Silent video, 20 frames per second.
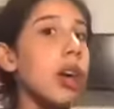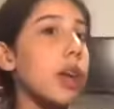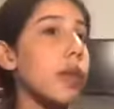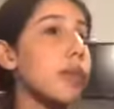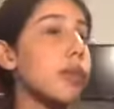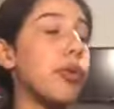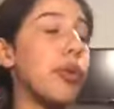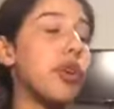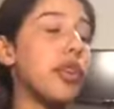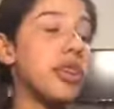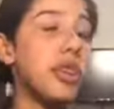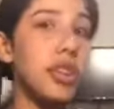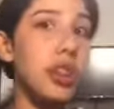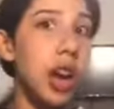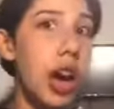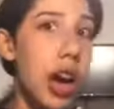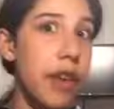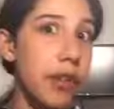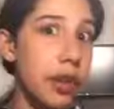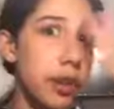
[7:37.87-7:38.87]
Important to
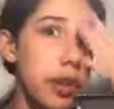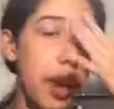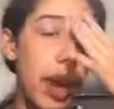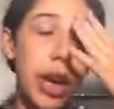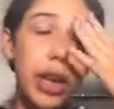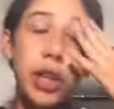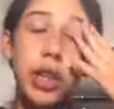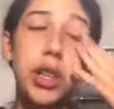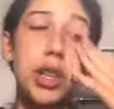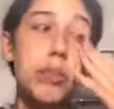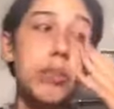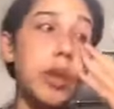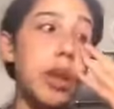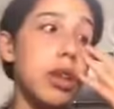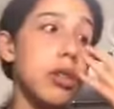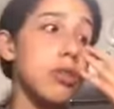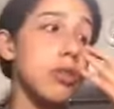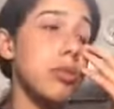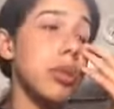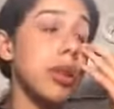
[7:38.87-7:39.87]
not have a crack in them
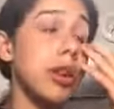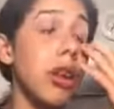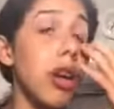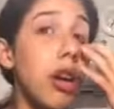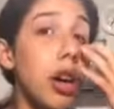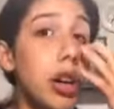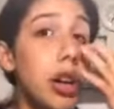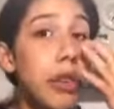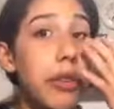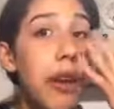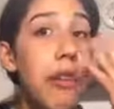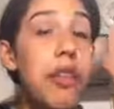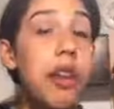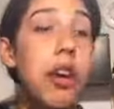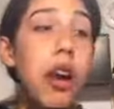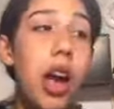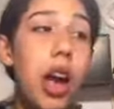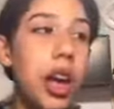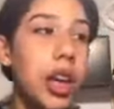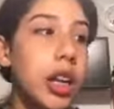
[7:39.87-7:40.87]
because, oh my god, if you have a
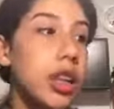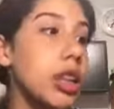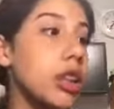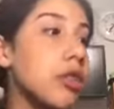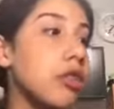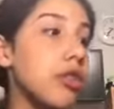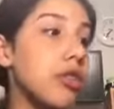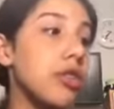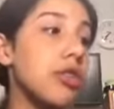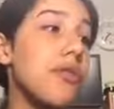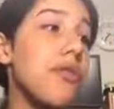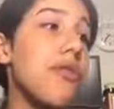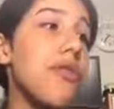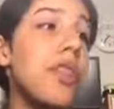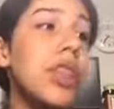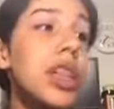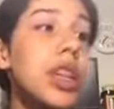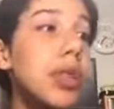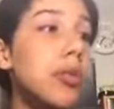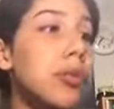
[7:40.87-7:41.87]
crack in it, you can just
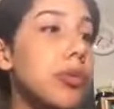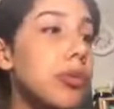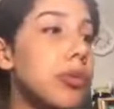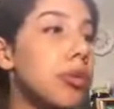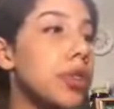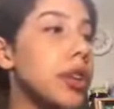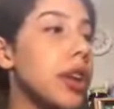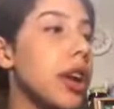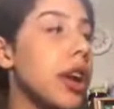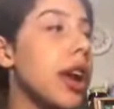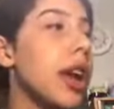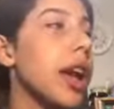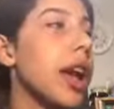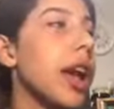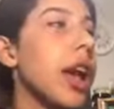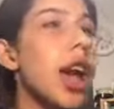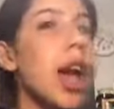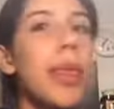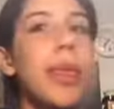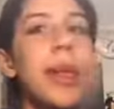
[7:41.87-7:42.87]
fill it up with water
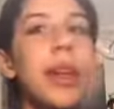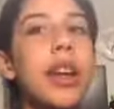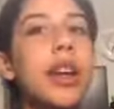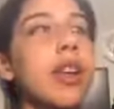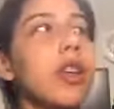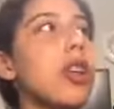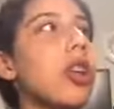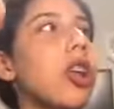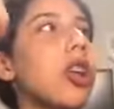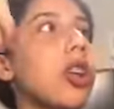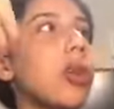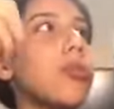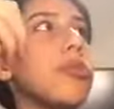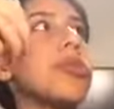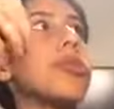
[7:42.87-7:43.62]
and then it'll all come